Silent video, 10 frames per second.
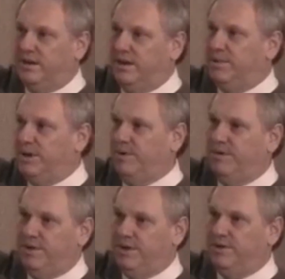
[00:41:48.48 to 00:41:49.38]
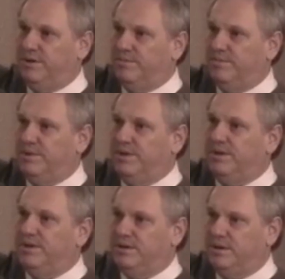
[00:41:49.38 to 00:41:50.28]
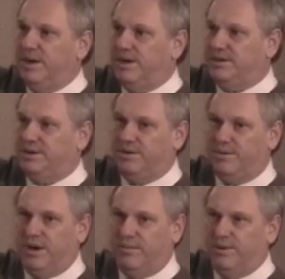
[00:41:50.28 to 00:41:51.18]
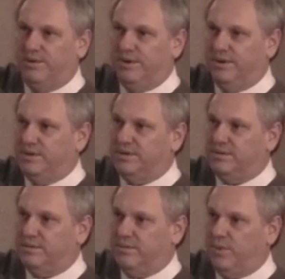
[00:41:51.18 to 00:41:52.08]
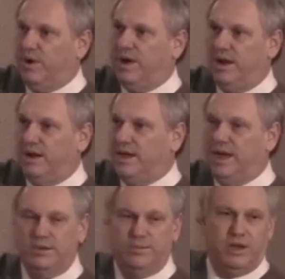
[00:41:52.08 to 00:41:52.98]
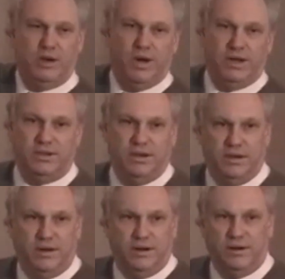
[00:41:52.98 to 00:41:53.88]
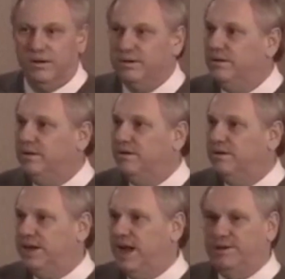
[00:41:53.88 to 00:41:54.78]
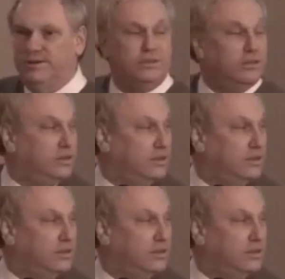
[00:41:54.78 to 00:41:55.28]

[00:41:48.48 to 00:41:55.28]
and been reviewed them to make sure that what I'm doing is working. And it hasn't been questioned or challenged.